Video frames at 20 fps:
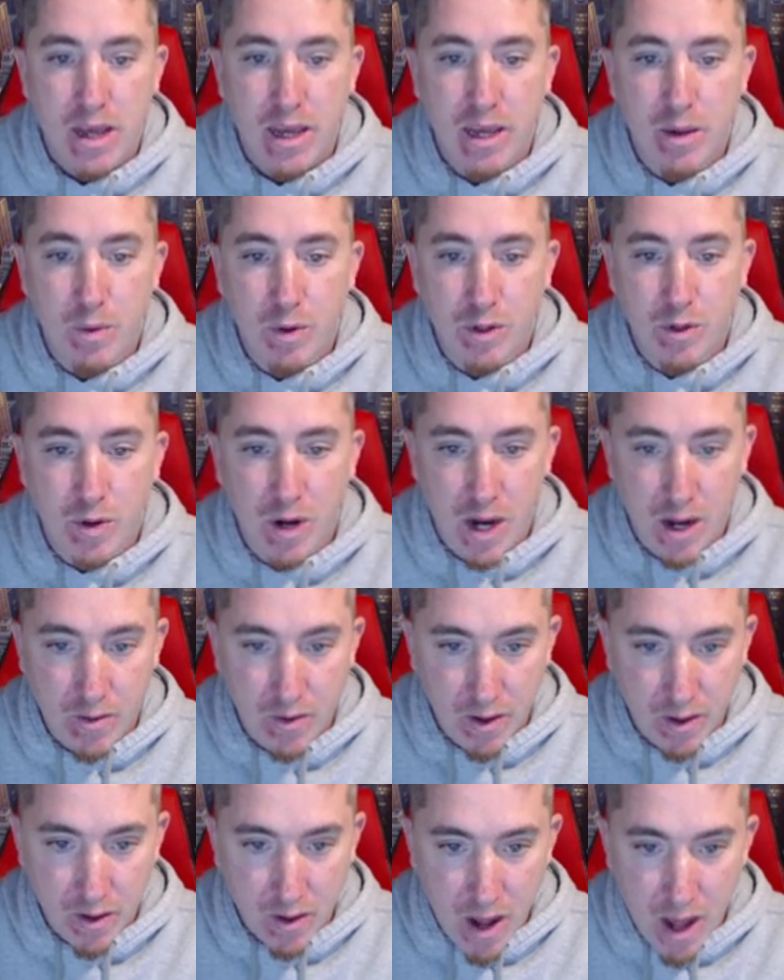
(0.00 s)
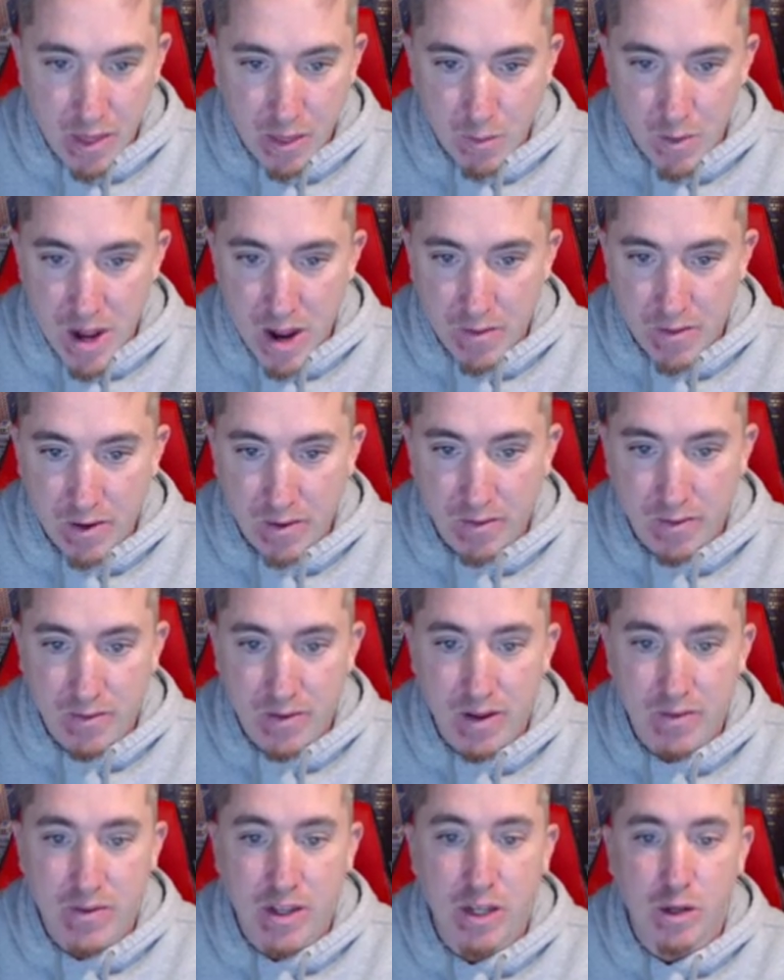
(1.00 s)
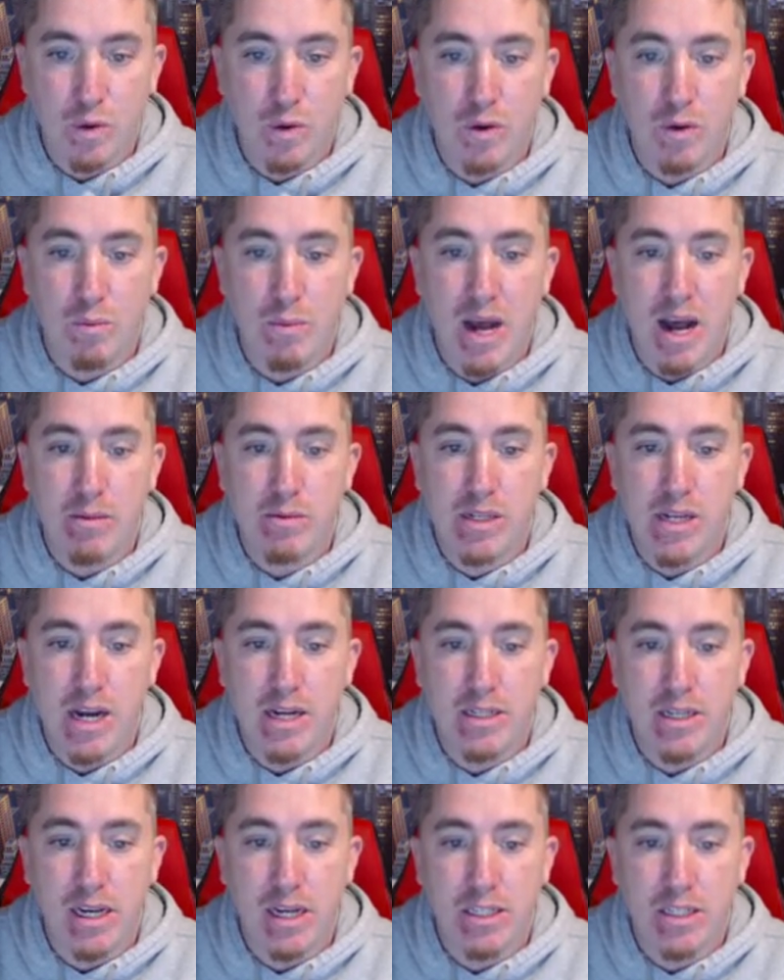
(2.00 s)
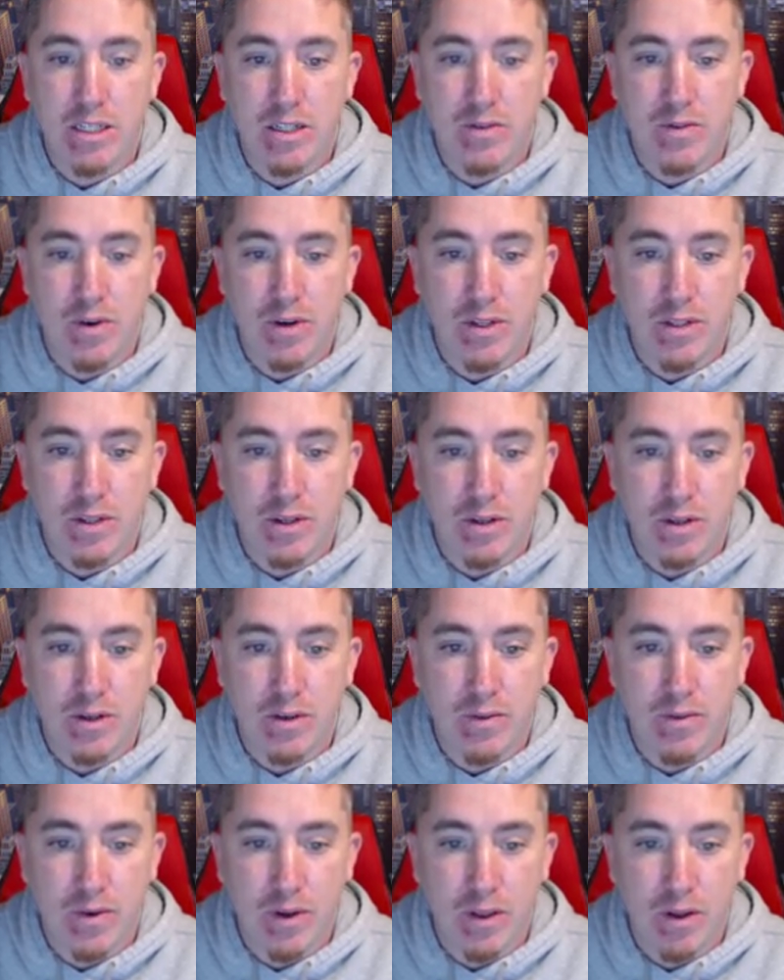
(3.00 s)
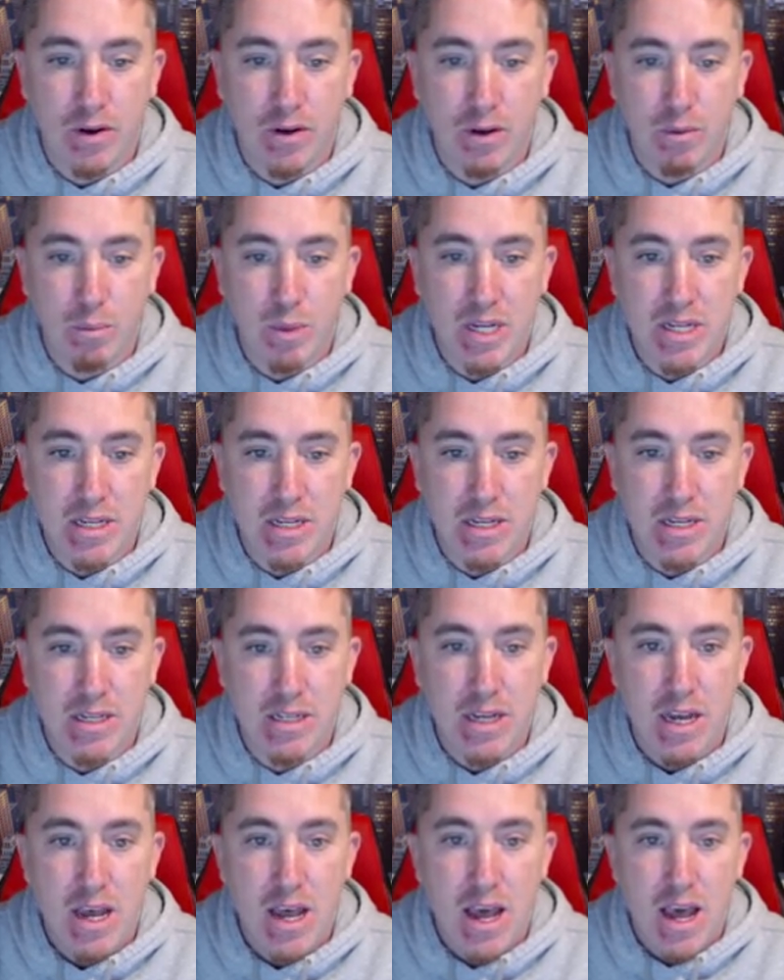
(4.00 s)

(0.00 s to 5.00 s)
He will do 350 Google Maps citations for local businesses.